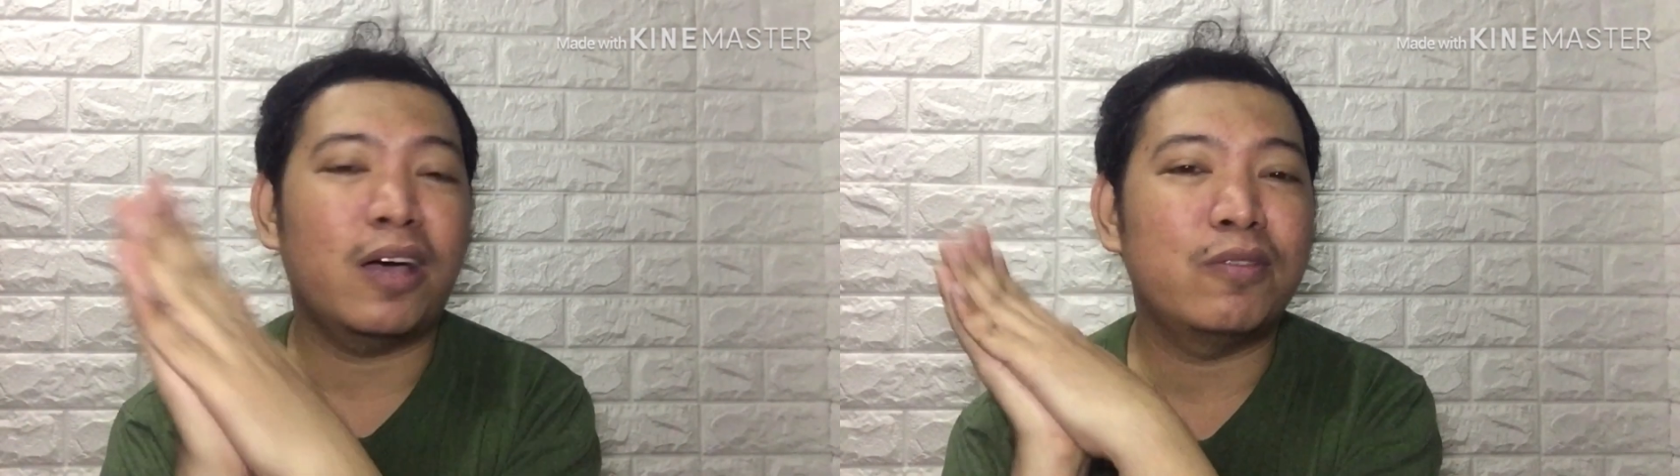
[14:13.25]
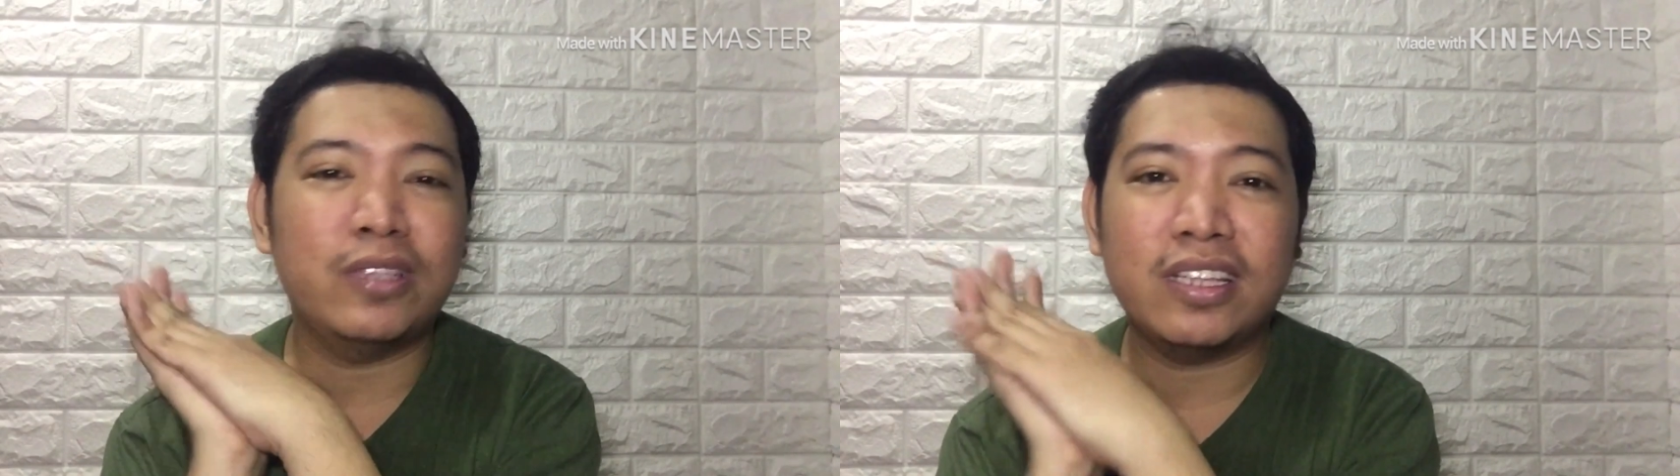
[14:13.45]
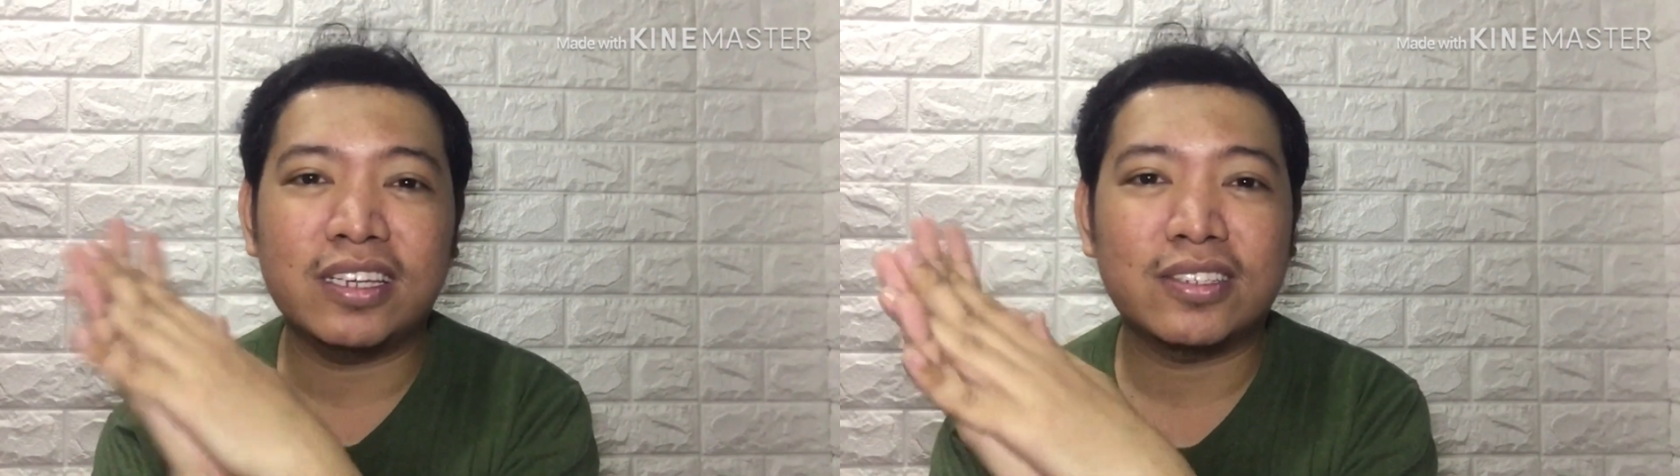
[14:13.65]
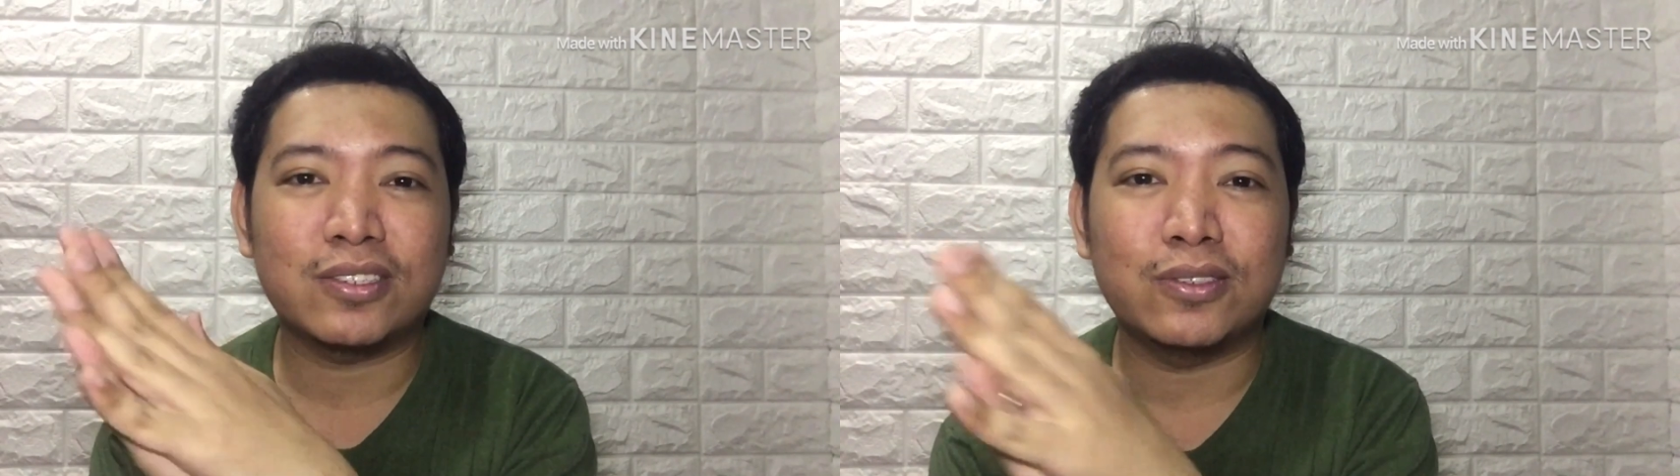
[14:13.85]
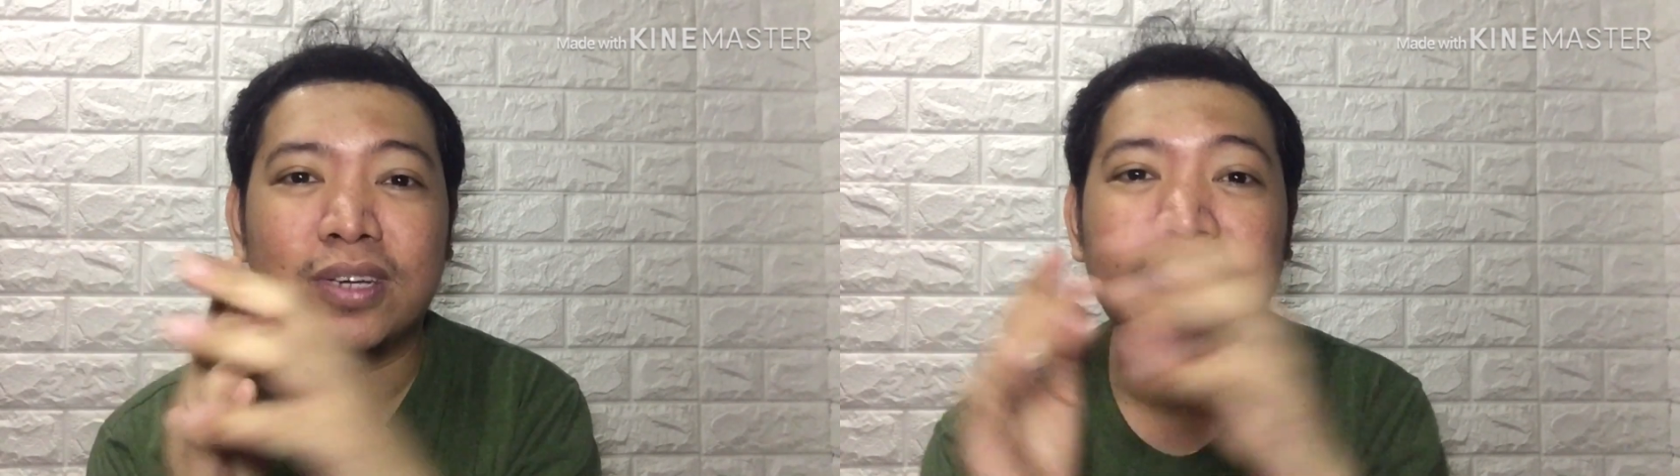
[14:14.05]
I would like
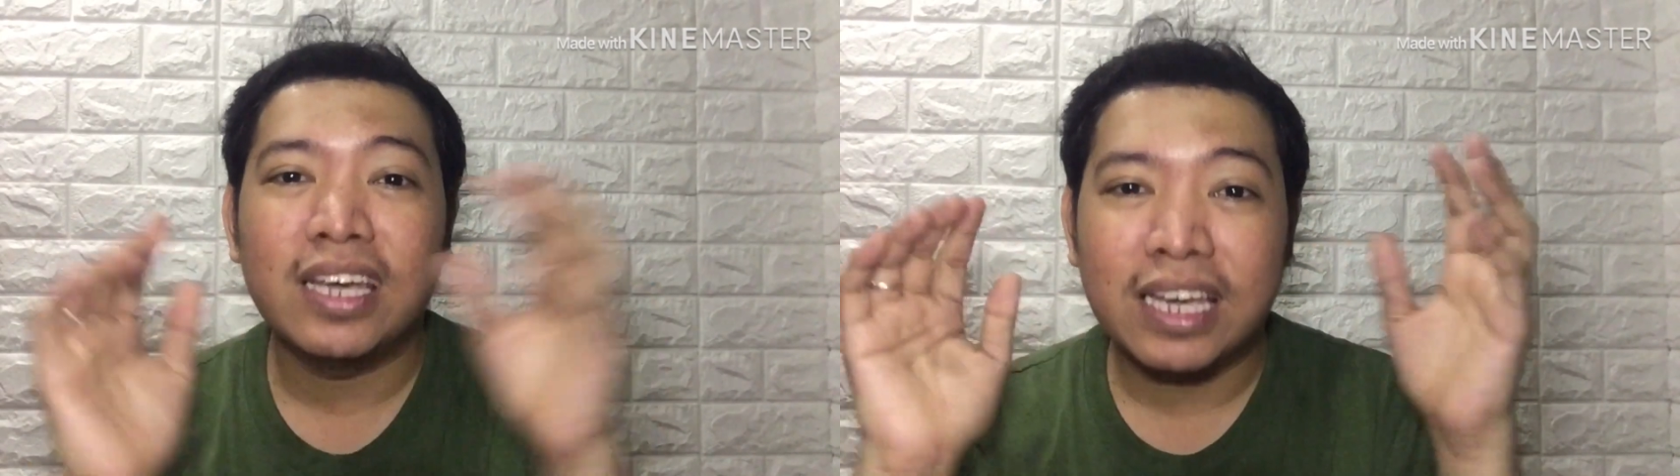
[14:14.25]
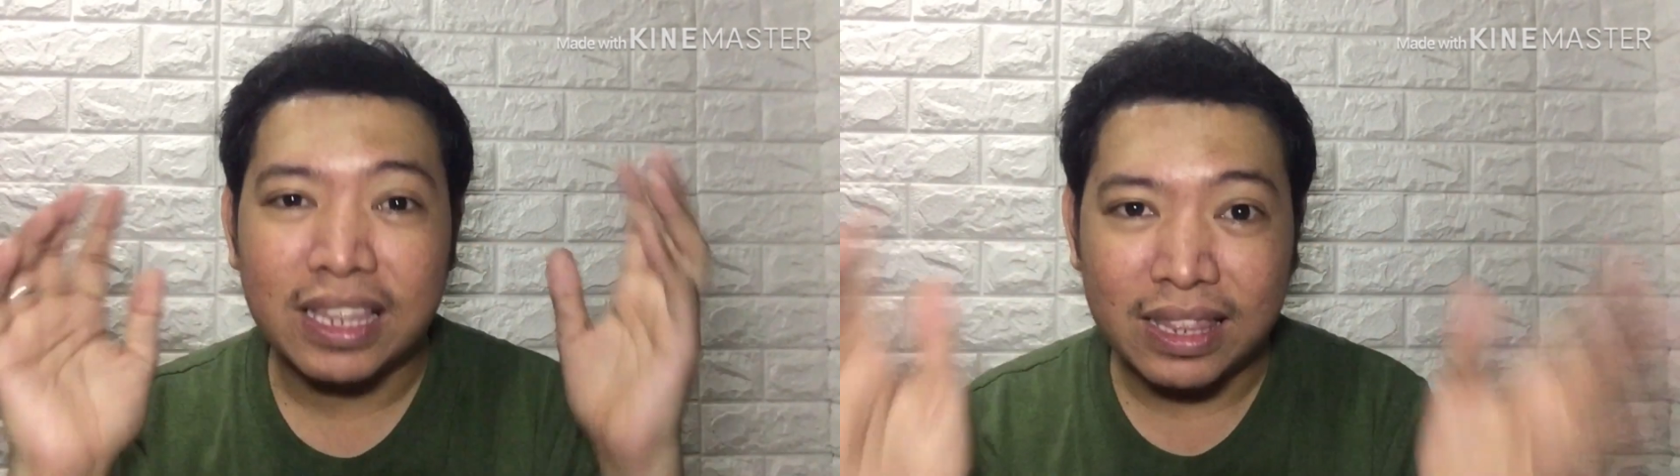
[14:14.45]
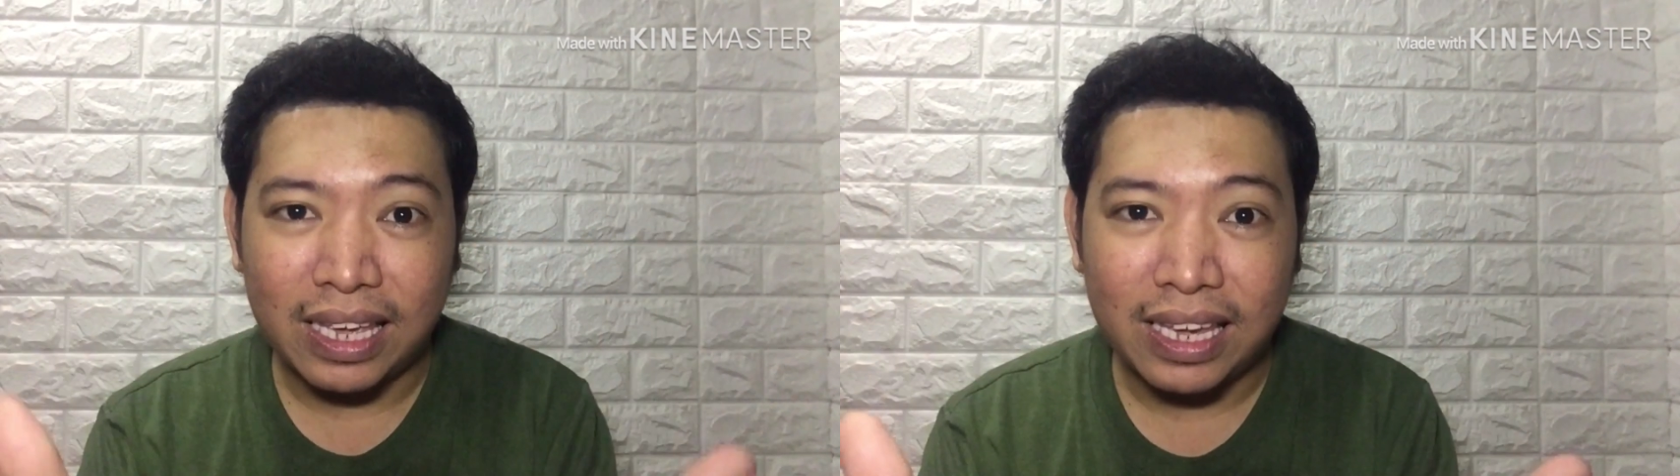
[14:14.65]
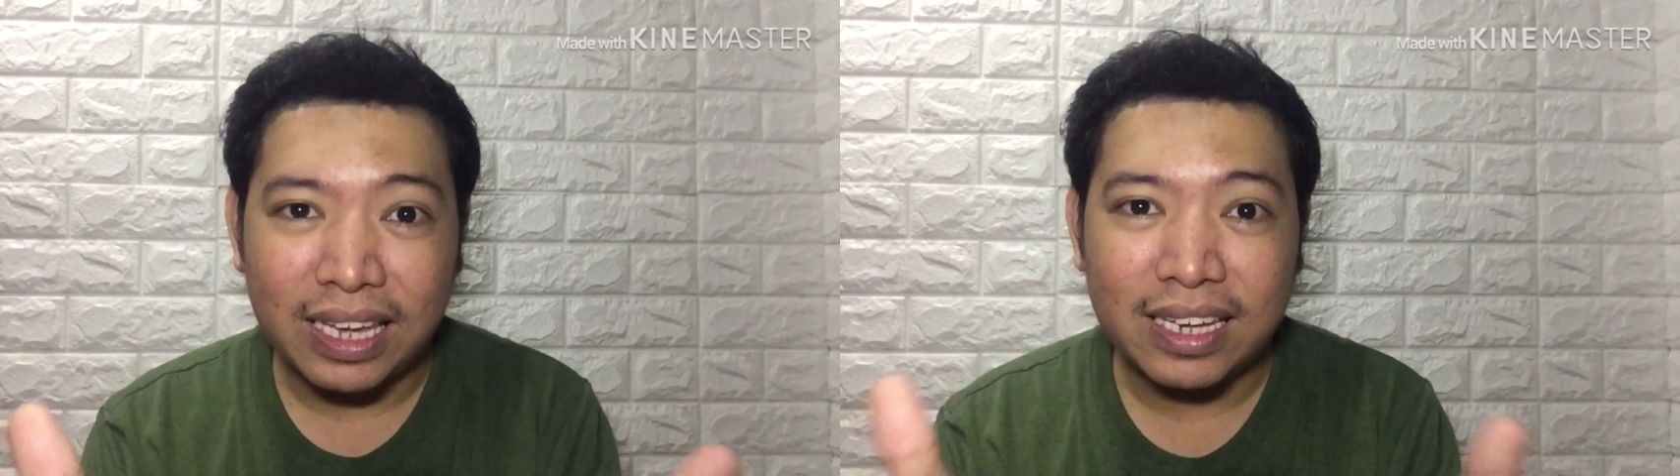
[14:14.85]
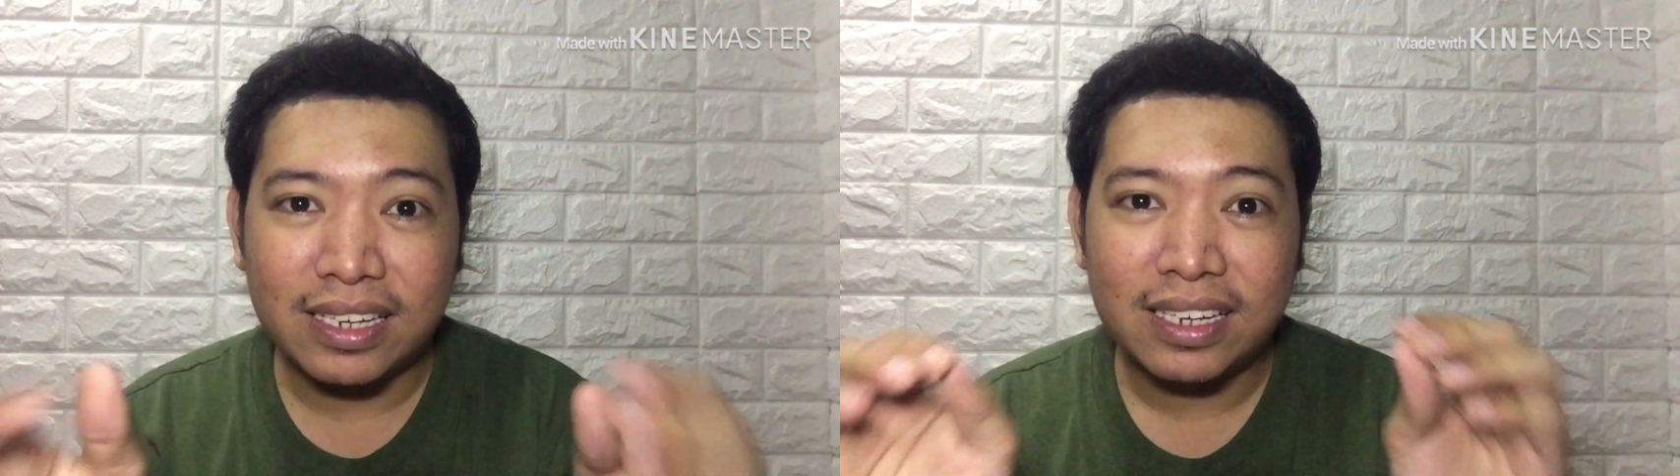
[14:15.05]
to
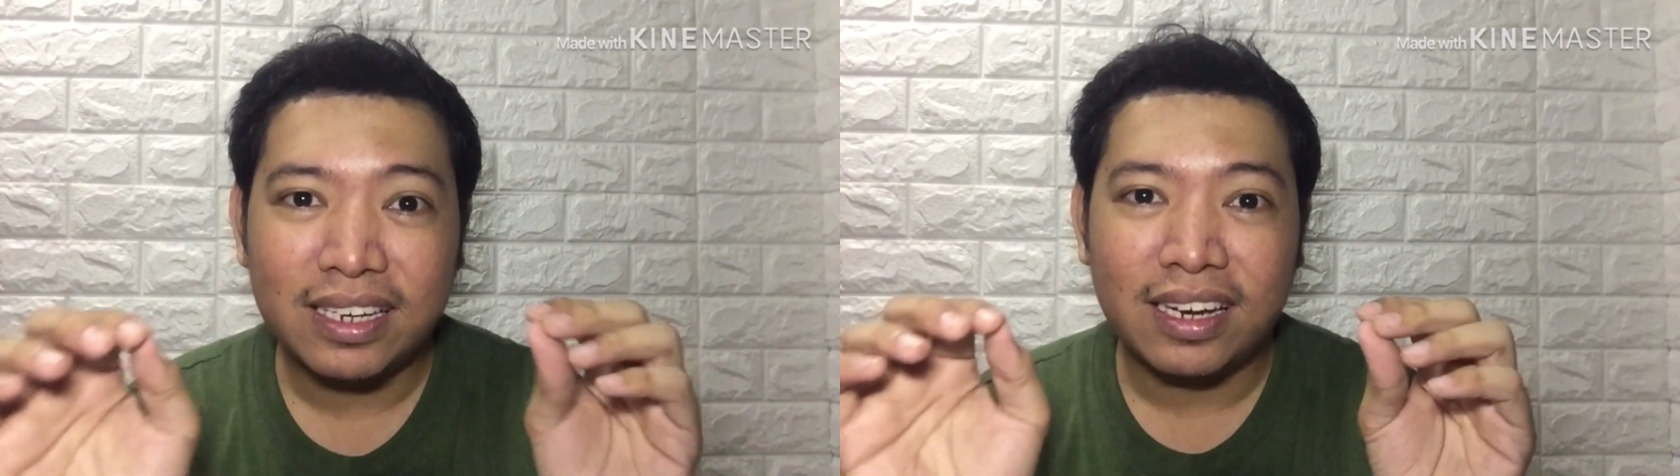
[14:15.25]
thank